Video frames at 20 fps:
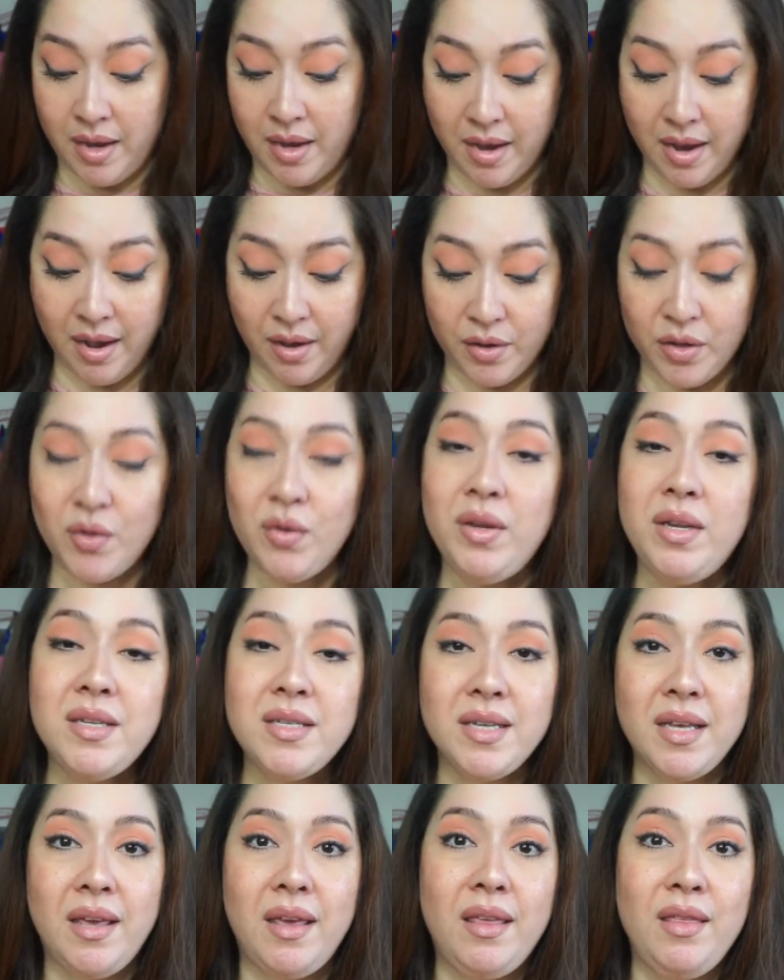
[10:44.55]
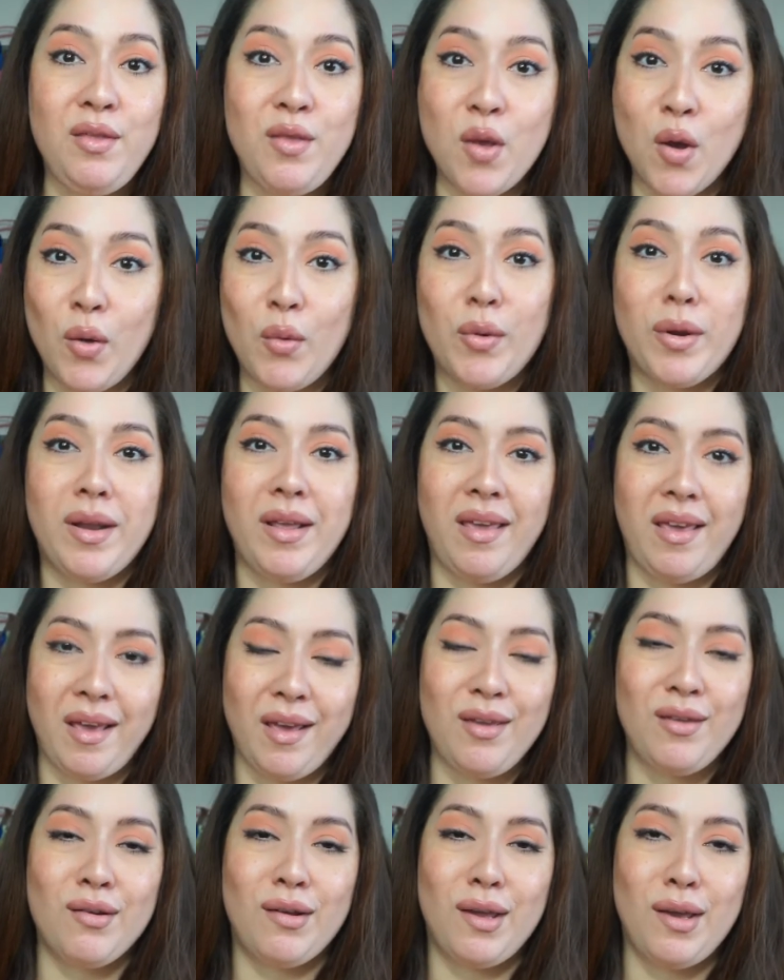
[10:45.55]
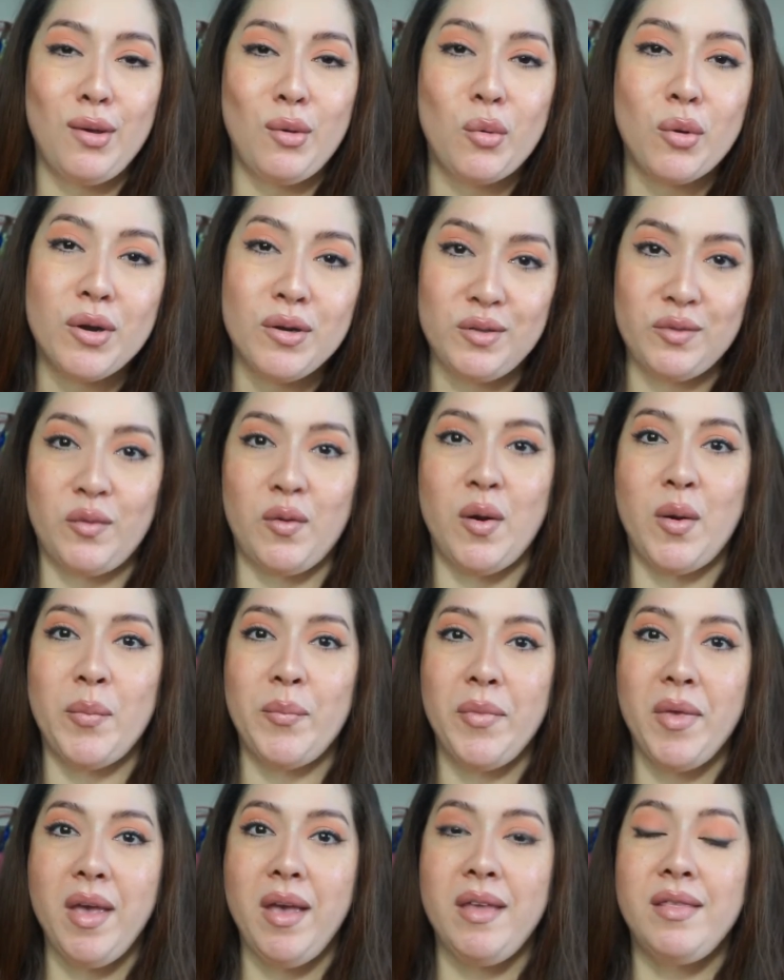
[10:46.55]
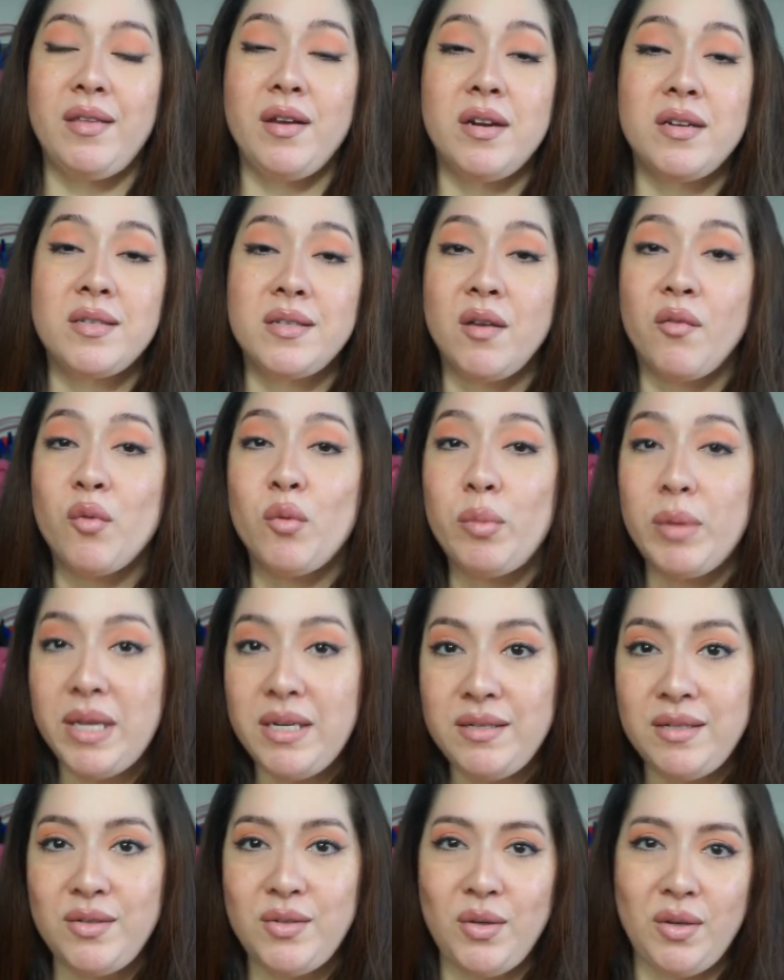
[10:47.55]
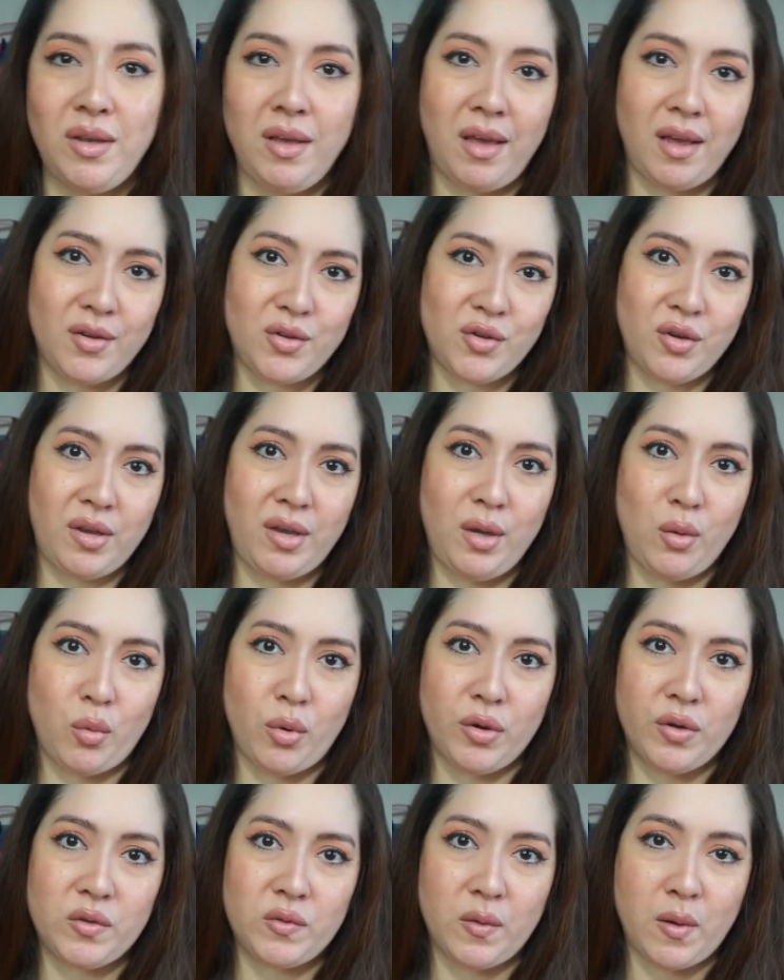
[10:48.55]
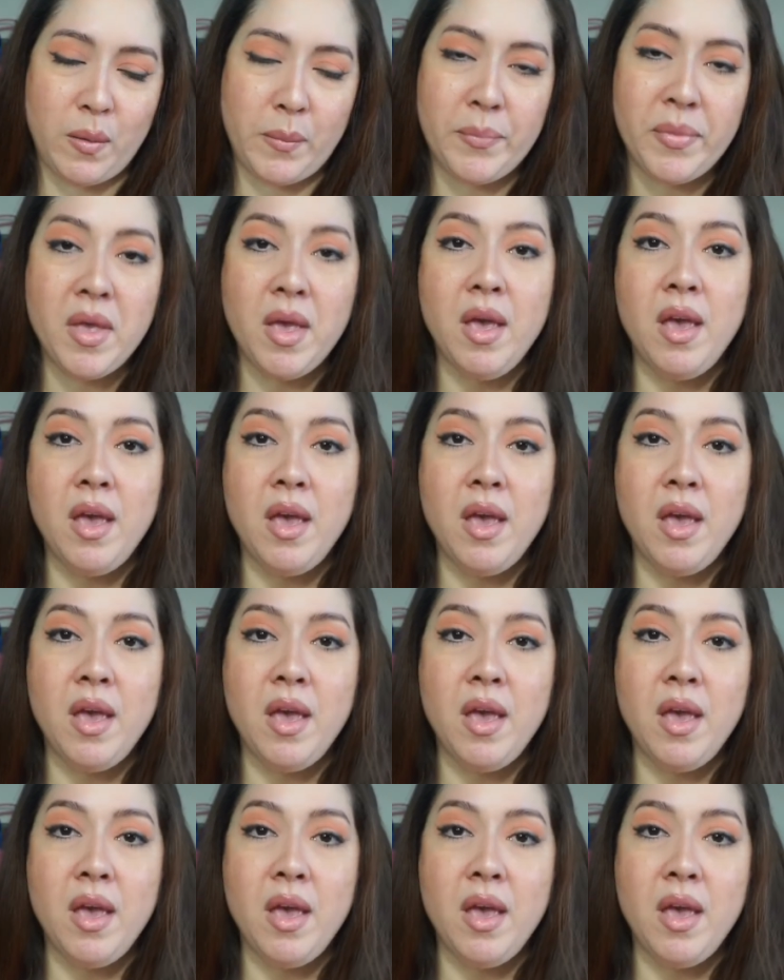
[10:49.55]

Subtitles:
Now you need to know where to get your keywords from. There are several places you can get your keywords from.